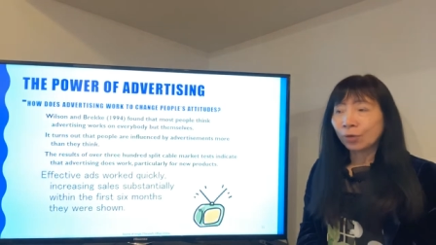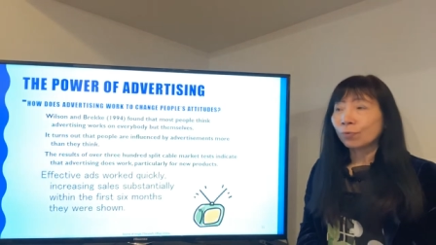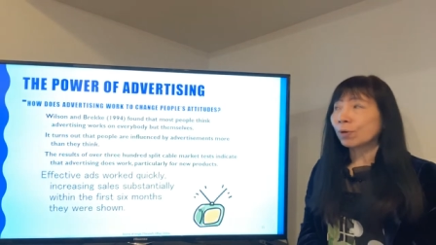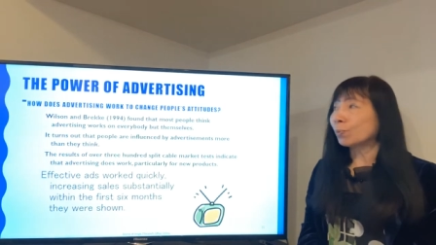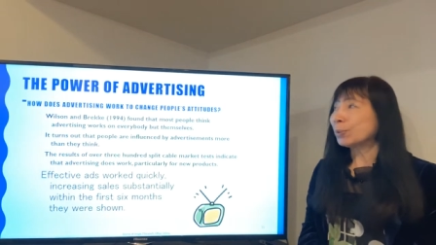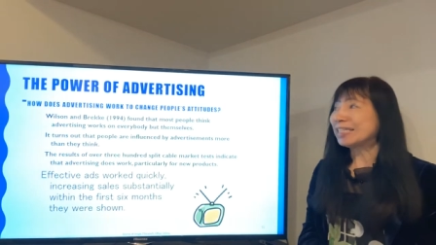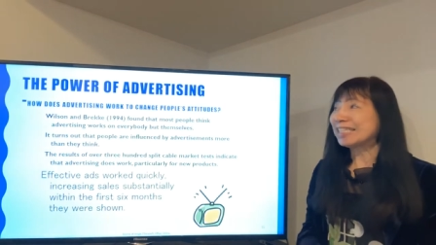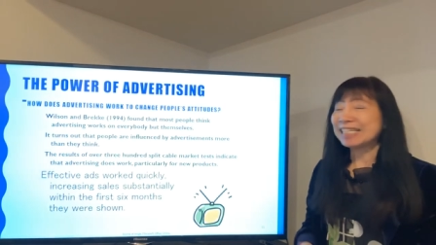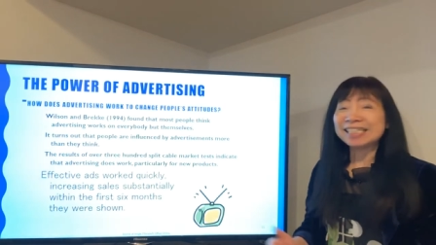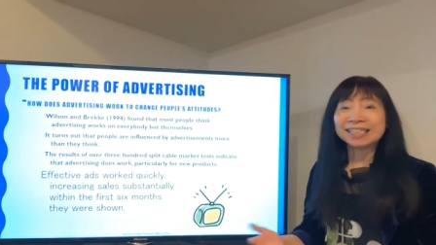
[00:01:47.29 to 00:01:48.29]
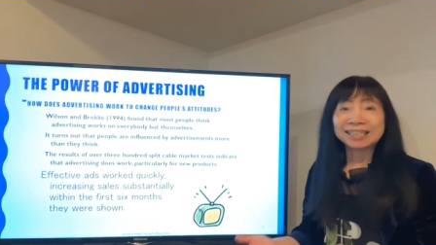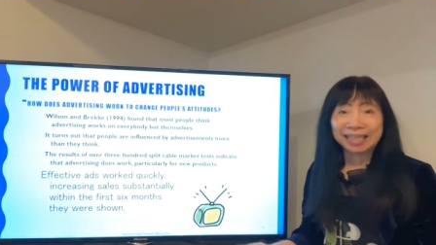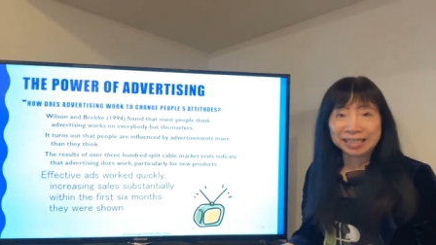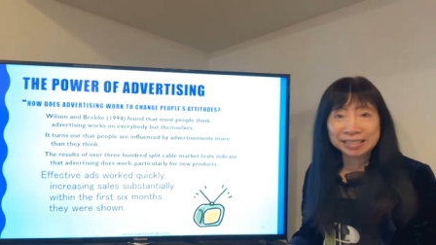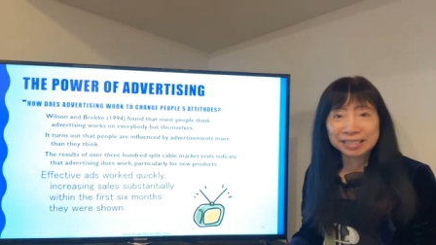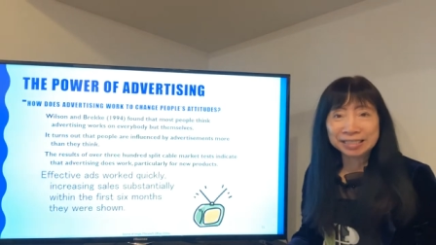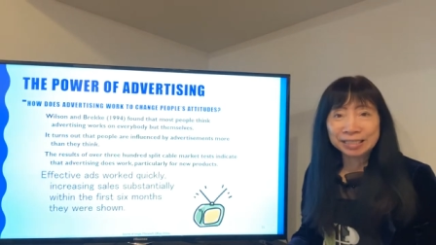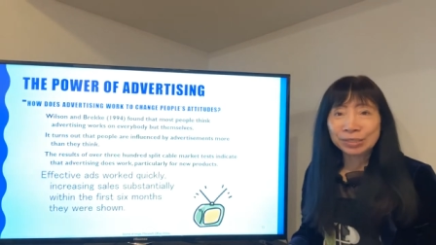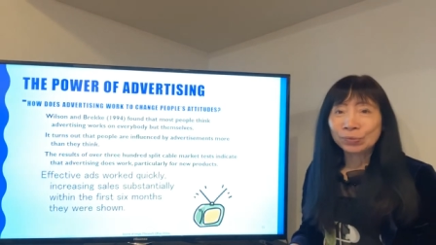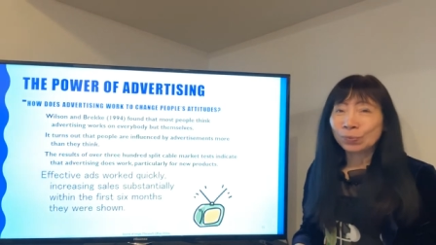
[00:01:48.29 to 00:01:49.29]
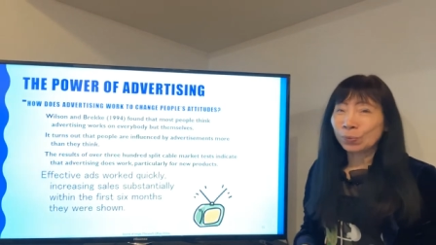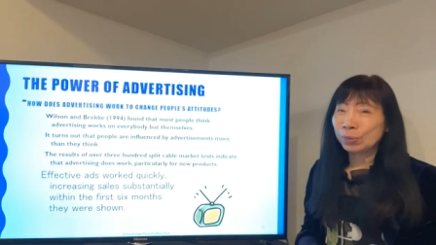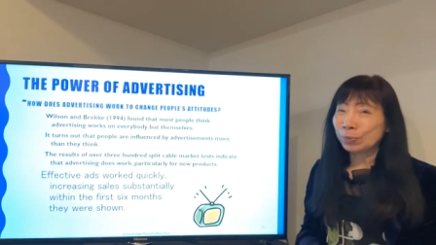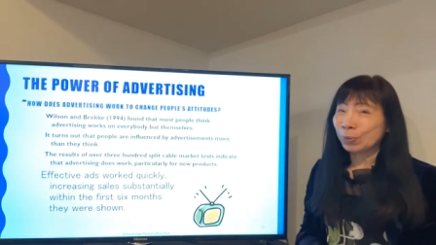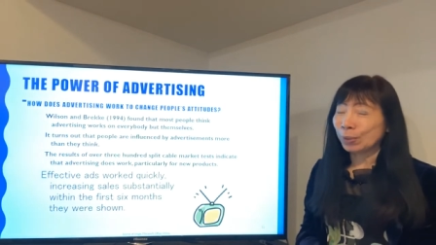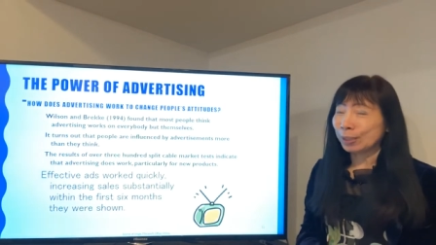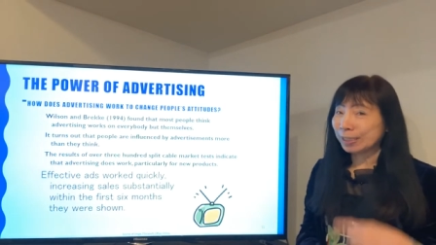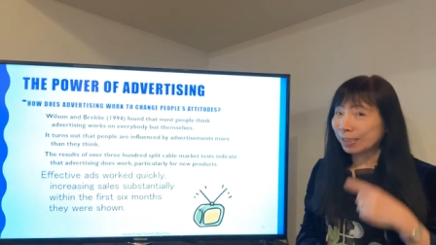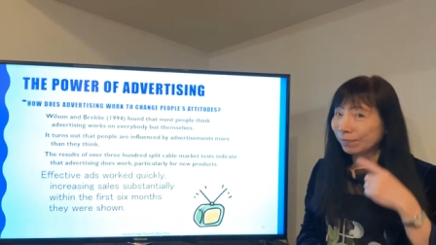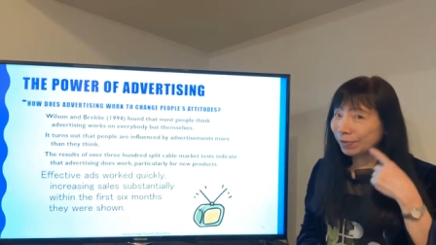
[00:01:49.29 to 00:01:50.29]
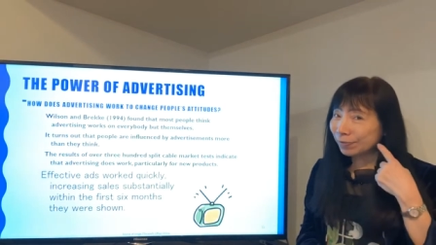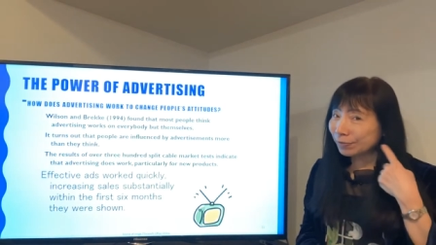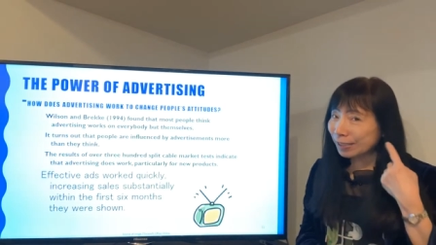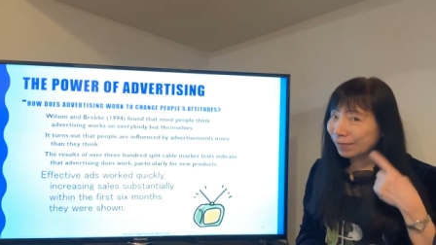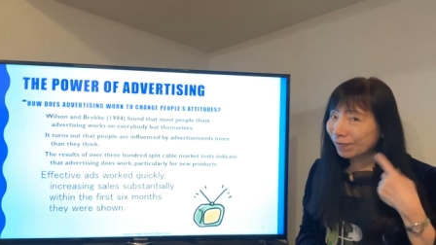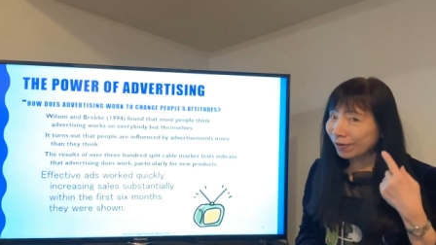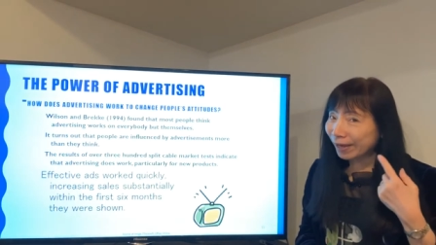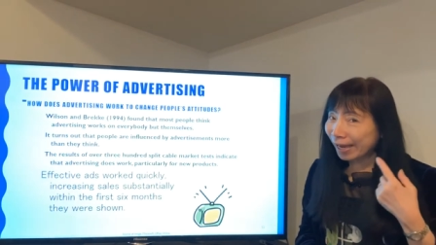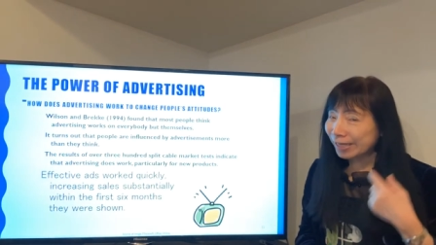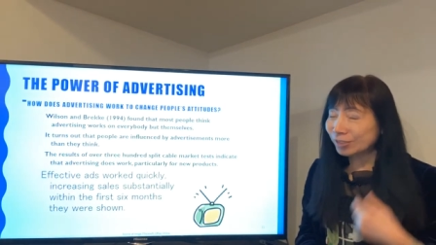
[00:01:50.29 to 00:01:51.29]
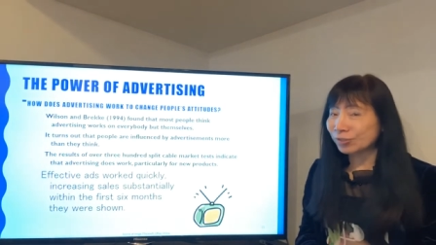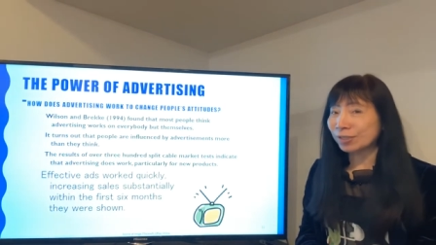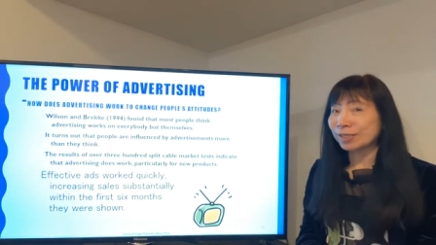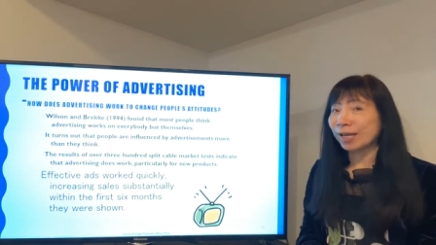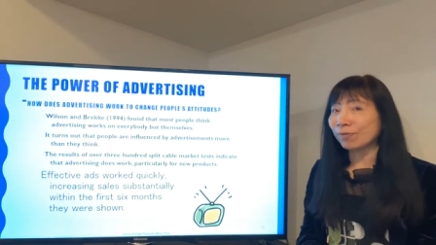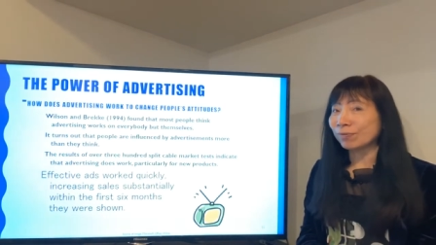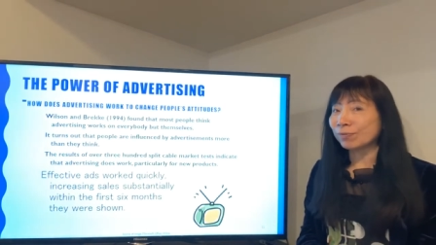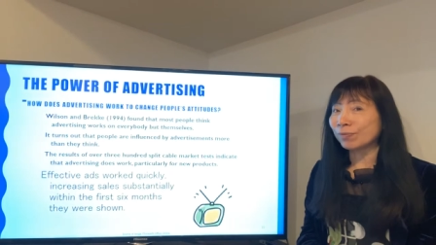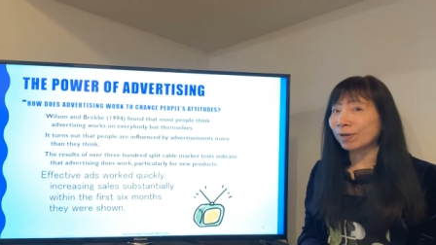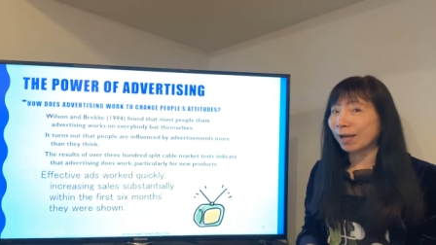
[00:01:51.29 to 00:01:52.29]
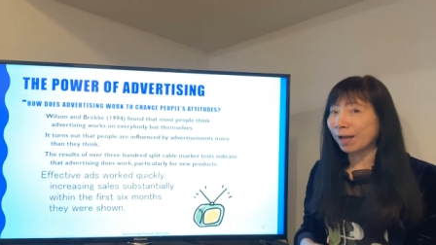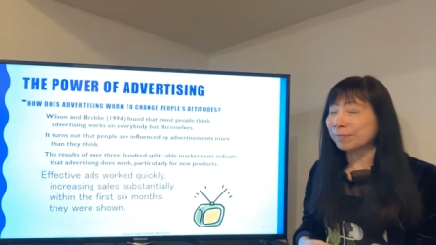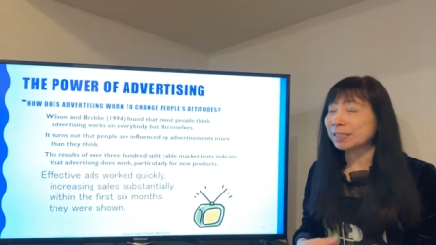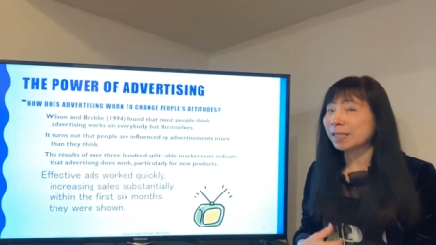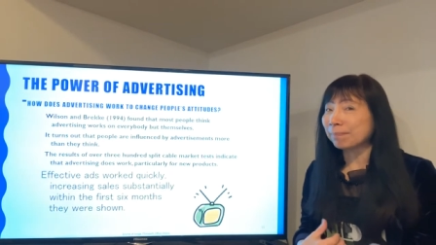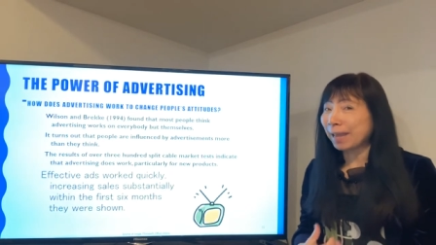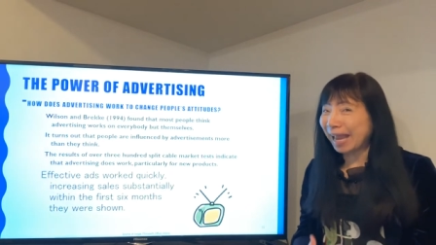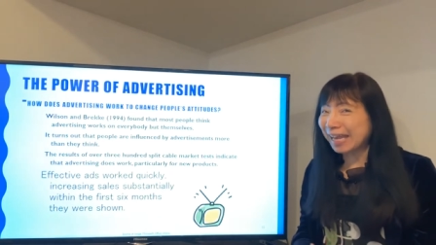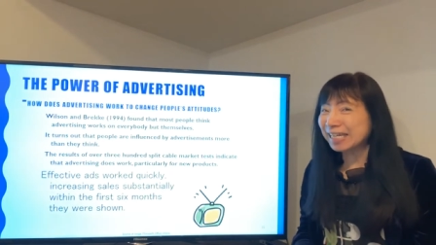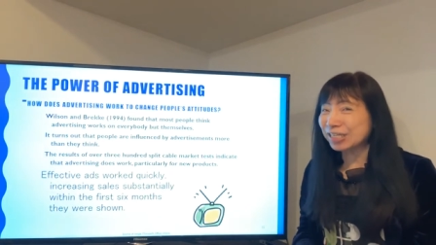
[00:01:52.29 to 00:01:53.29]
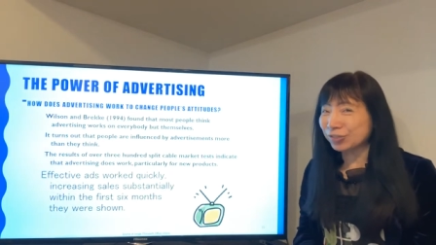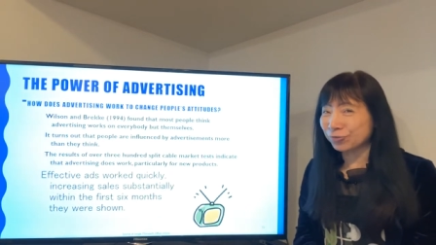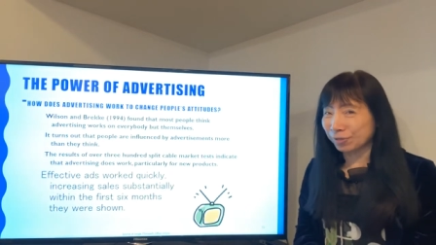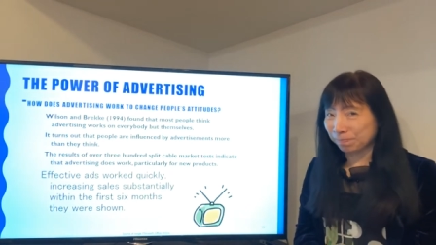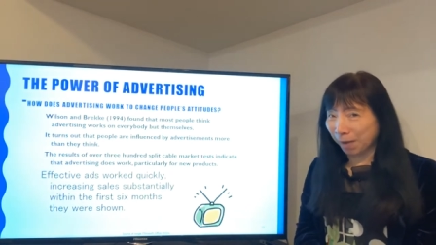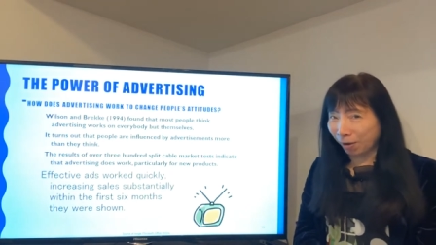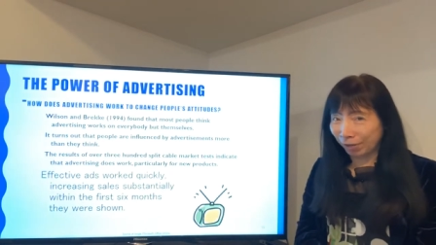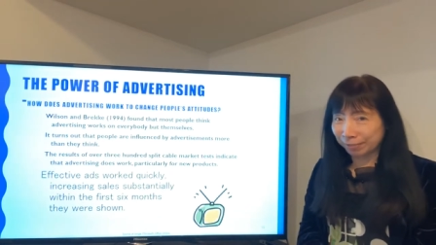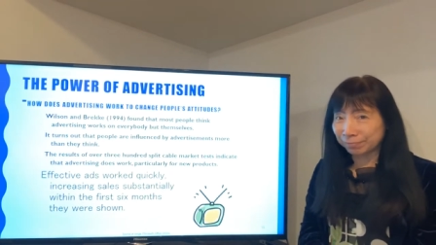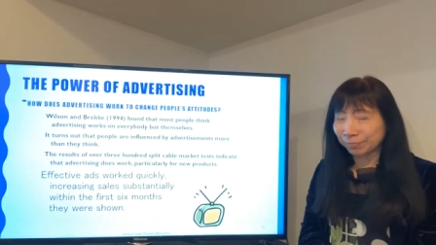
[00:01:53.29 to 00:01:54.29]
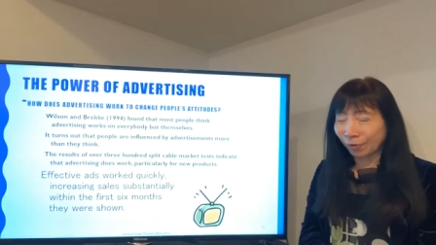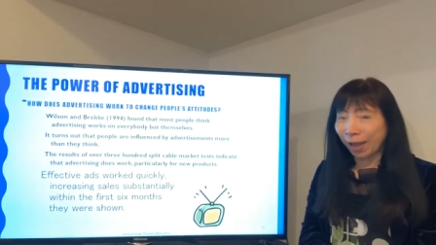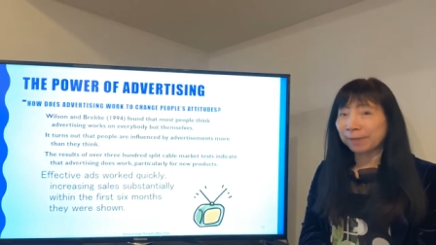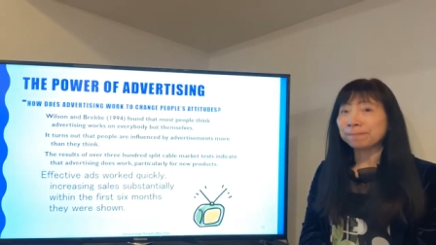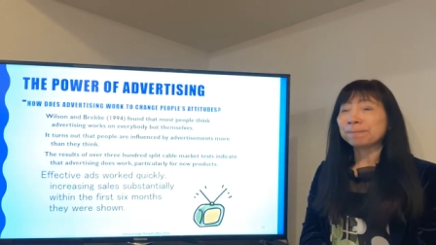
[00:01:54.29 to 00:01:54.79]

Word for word: When we see the things, we will give you evaluation and we will have some attitude about it, right?